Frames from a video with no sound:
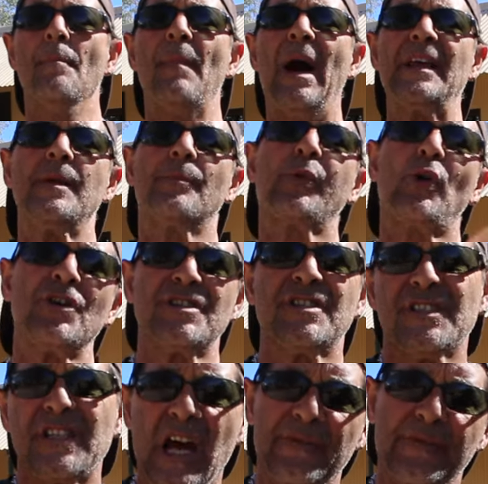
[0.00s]
Mate, the
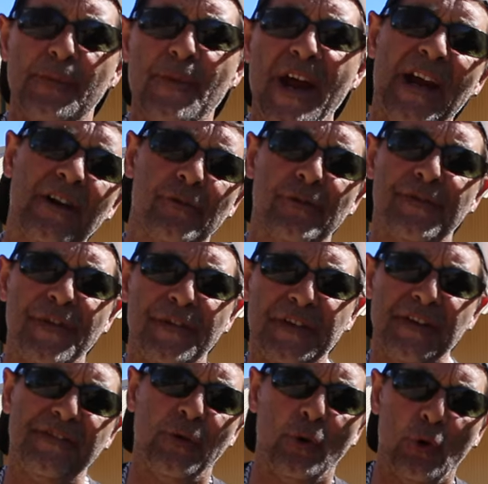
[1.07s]
prices start from
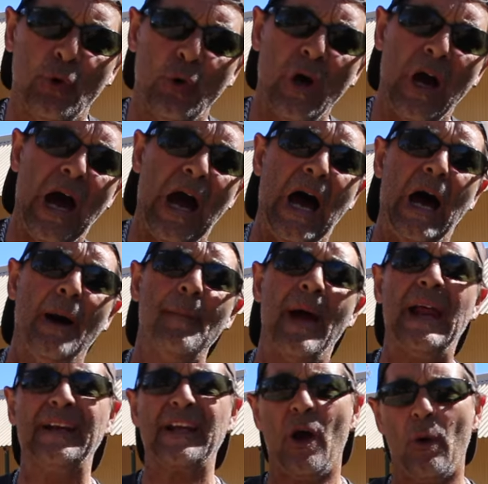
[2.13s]
154
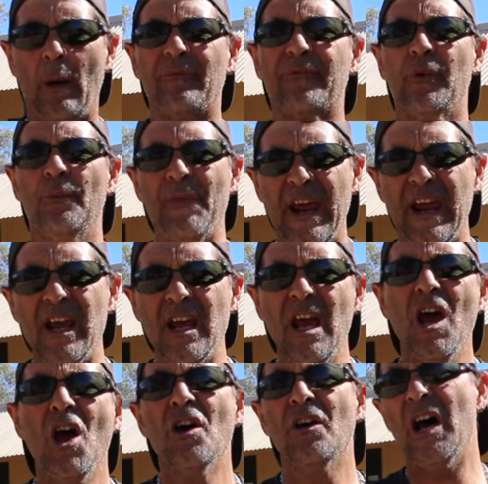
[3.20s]
and go up from there.
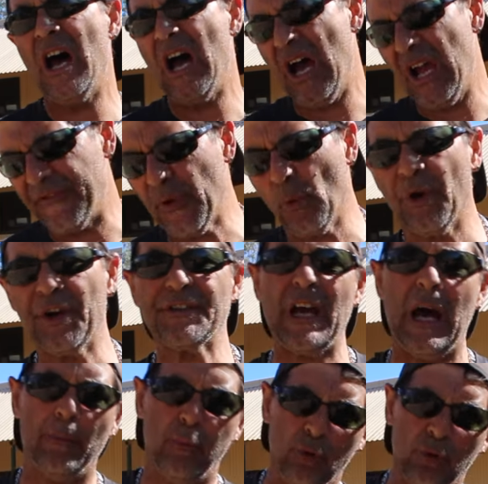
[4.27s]
If you want a
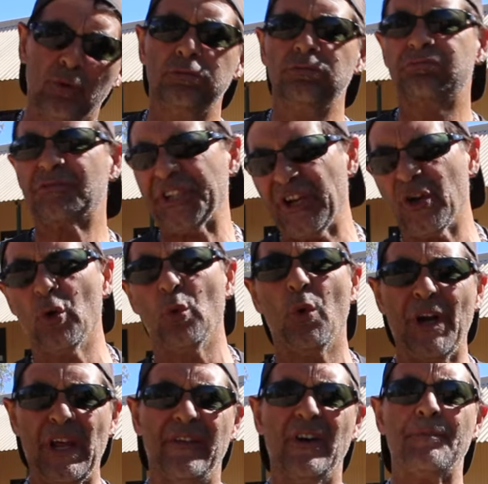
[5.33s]
double, single,
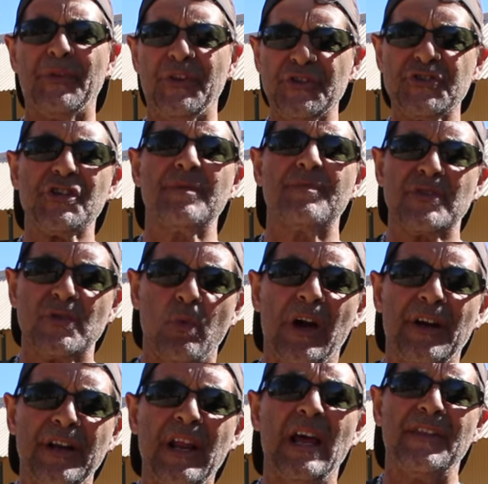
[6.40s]
whatever. But the cheapest
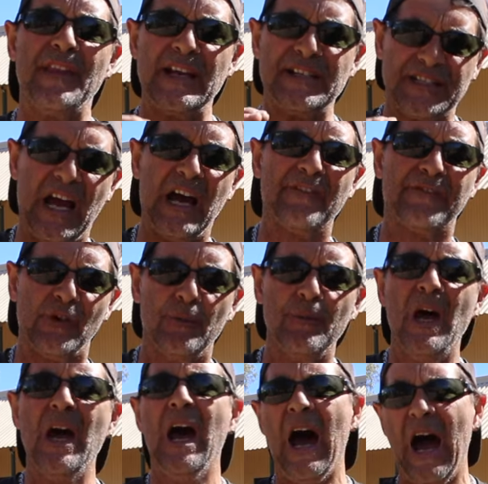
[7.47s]
one they start
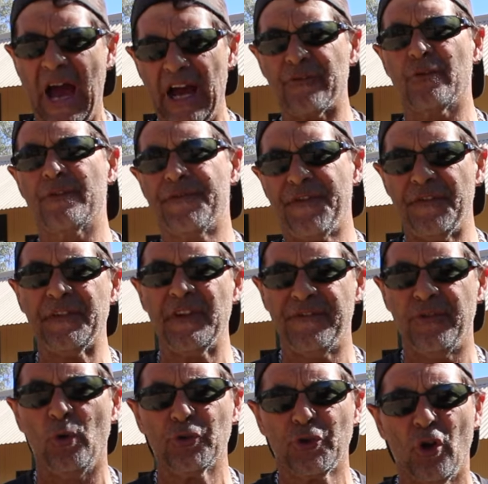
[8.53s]
from,
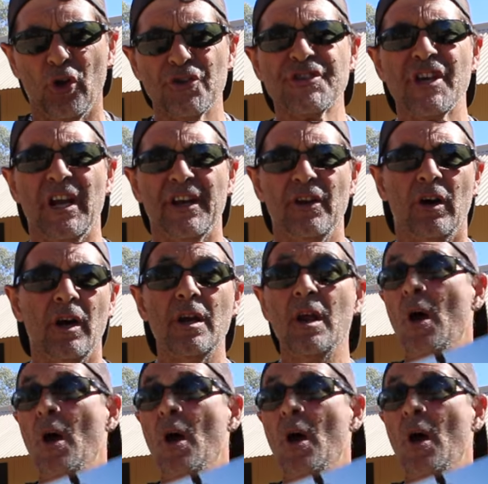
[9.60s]
$154 a night.